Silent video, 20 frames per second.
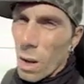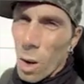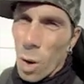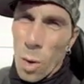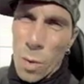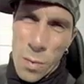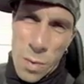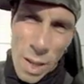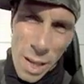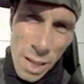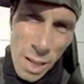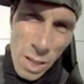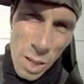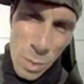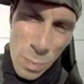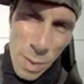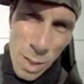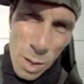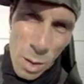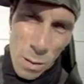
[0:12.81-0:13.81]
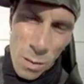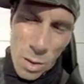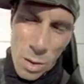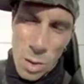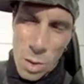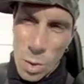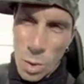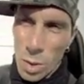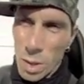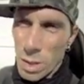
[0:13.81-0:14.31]
Hopefully I can speak over the
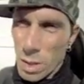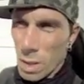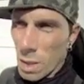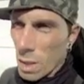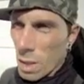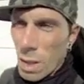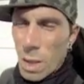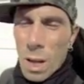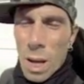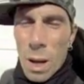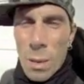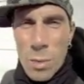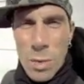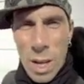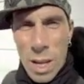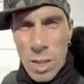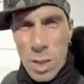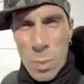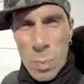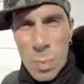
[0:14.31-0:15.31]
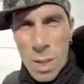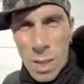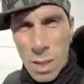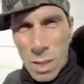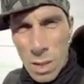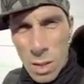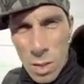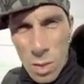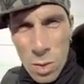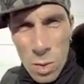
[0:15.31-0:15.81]
noise. I'm trying to
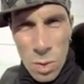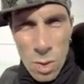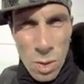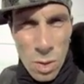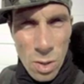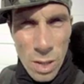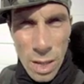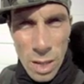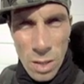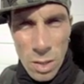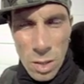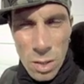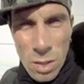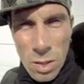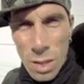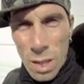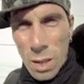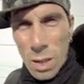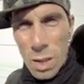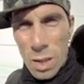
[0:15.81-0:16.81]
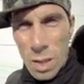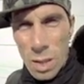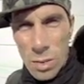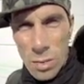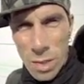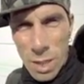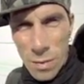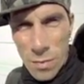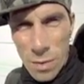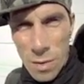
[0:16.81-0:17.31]
pick new locations that look a
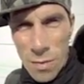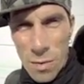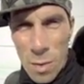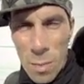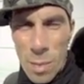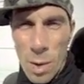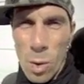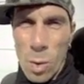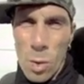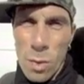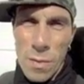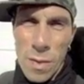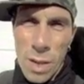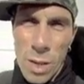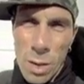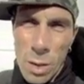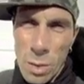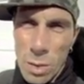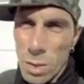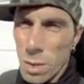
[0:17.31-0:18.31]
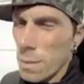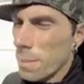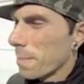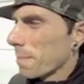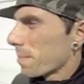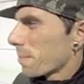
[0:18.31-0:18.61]
little different from my old videos.